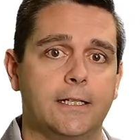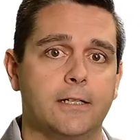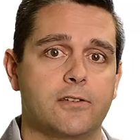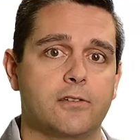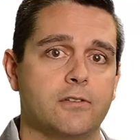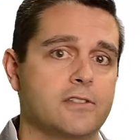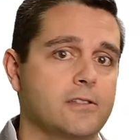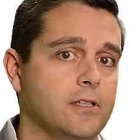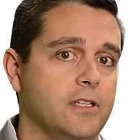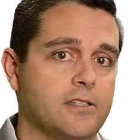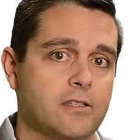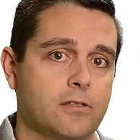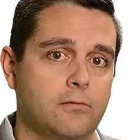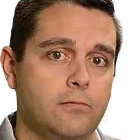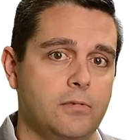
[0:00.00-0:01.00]
So
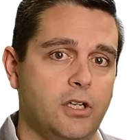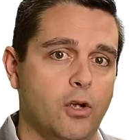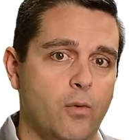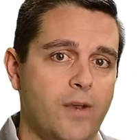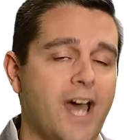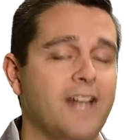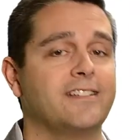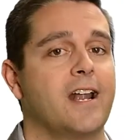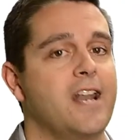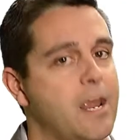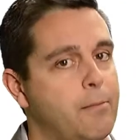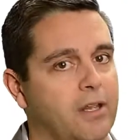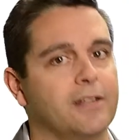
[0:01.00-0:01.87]
it's not dynamic,